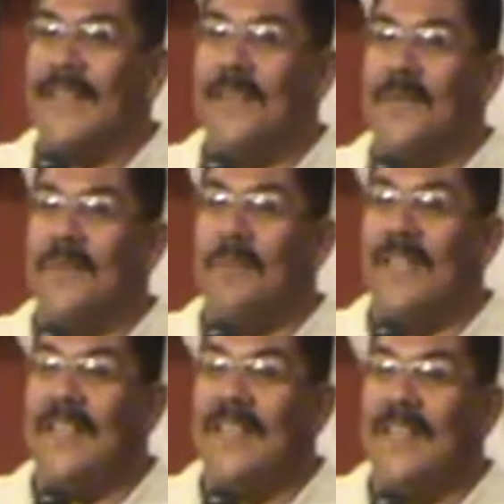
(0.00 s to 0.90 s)
You with
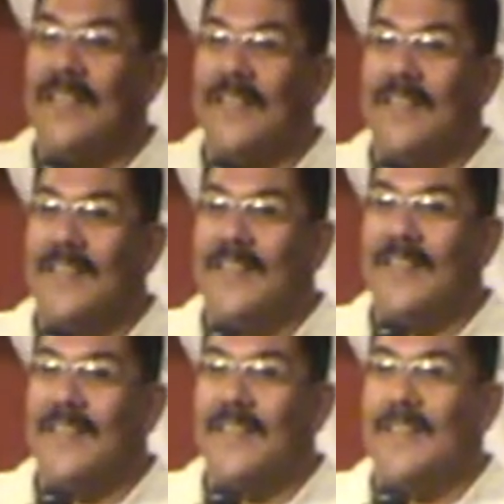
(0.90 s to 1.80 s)
me? Amen.
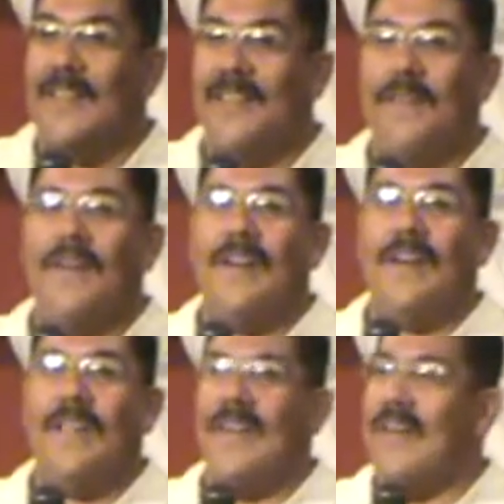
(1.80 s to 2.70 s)
You ever
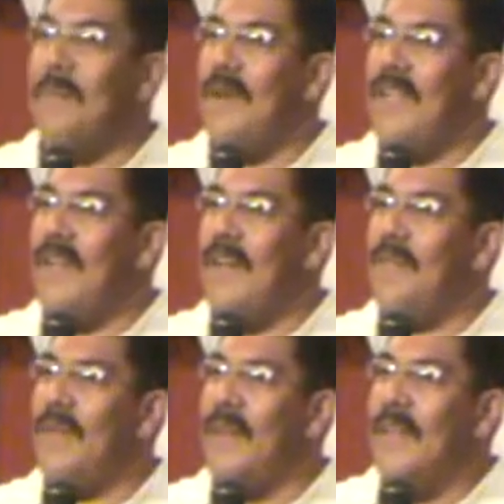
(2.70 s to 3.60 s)
heard of anybody
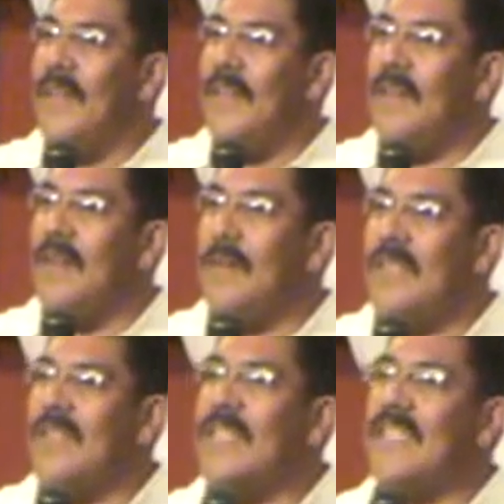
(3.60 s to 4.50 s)
ever, you know, I
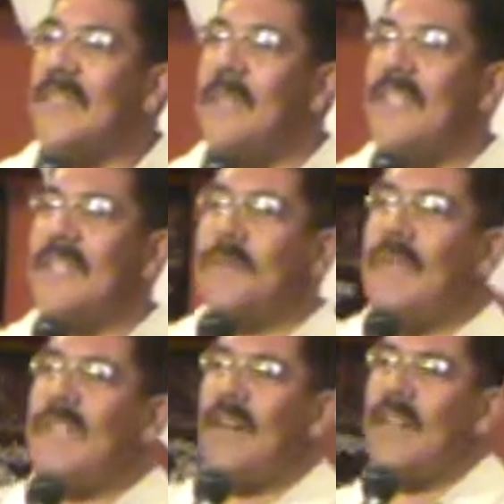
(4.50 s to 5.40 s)
mean, you see some of these
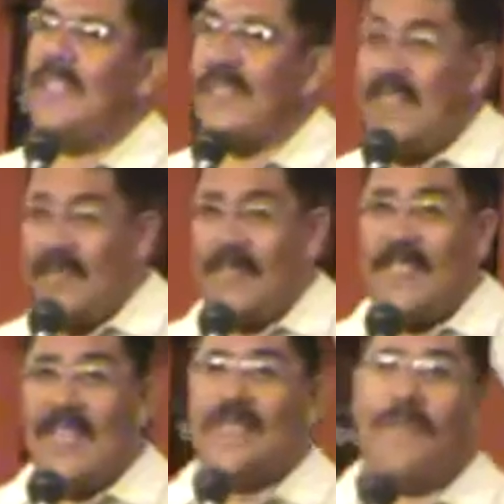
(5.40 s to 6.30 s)
men that are considered
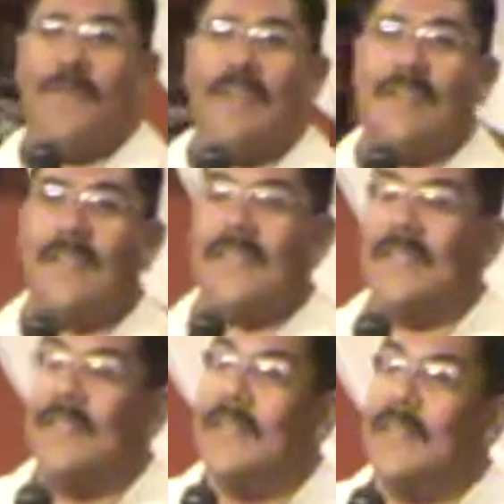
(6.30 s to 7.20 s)
sex offenders,
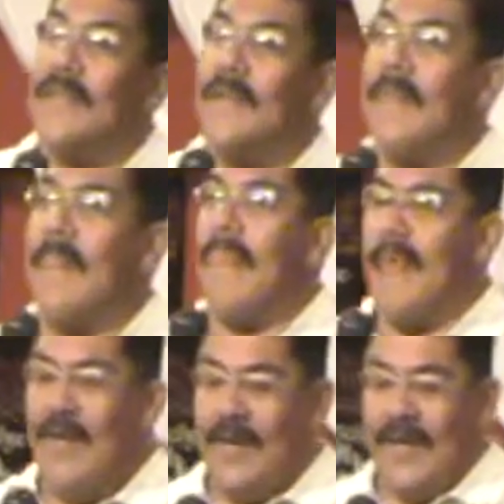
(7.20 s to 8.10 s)

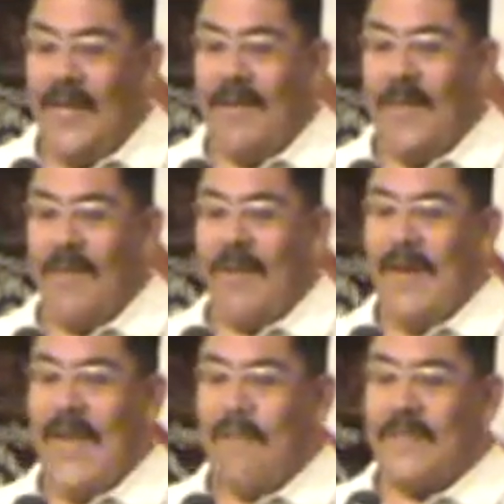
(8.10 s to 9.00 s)
and, and, and what
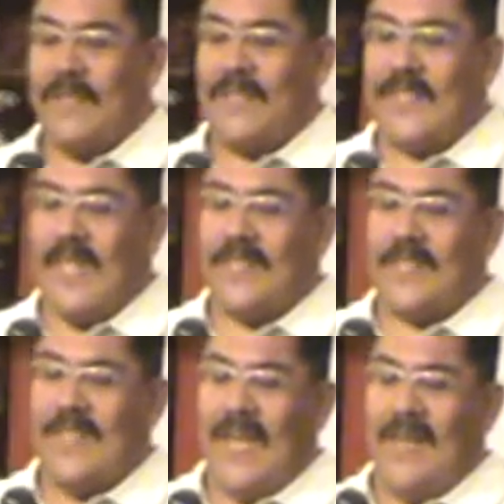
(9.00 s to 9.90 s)
happens is they
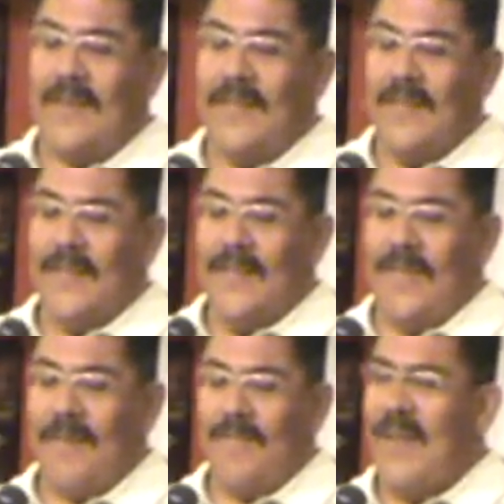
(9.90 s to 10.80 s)
just had
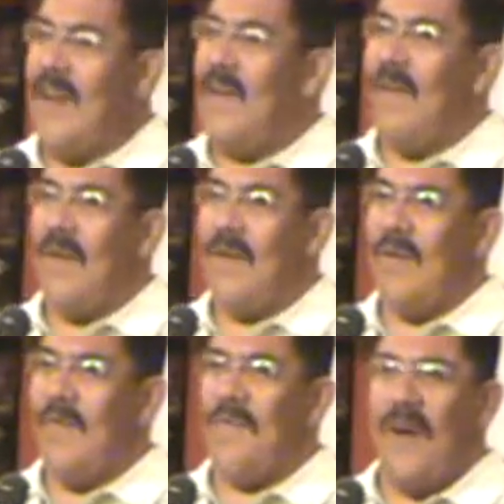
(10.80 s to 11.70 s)
an affair or,
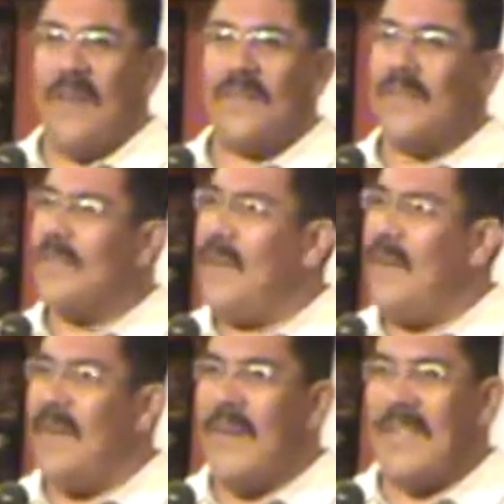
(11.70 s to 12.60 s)
or fondled
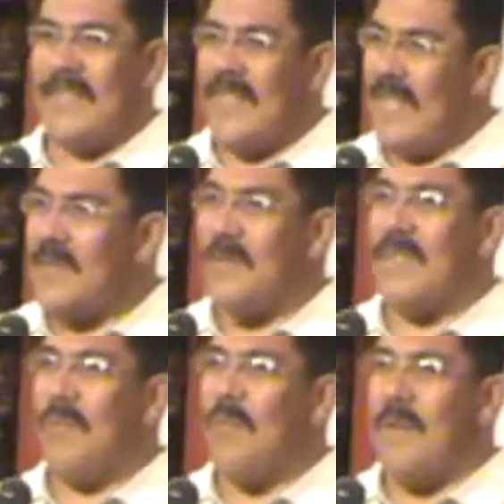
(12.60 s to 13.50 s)
or, or had sex
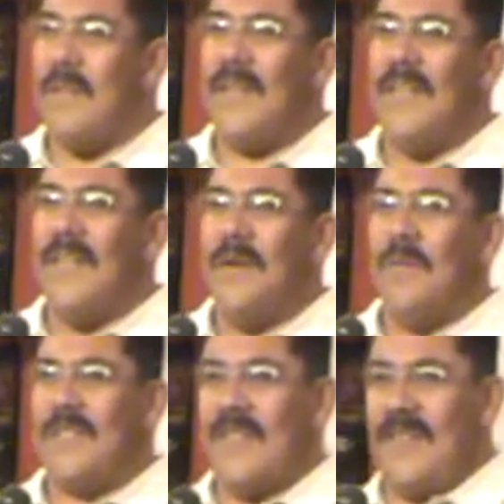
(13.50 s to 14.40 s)
with a woman
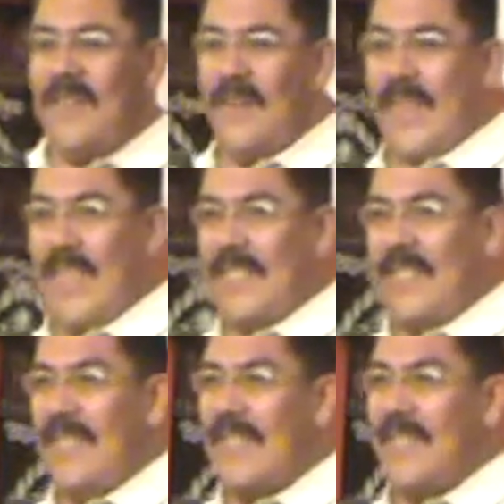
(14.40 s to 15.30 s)
who was under
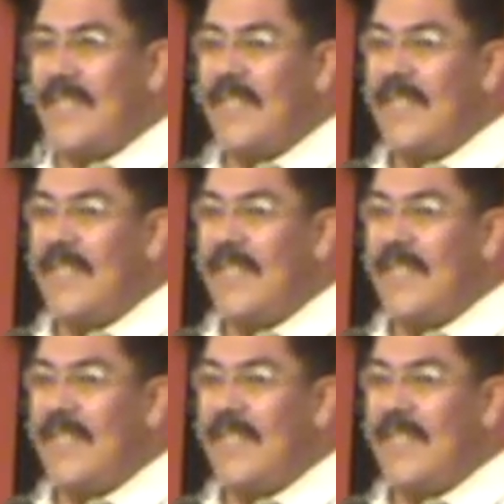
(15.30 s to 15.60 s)
18.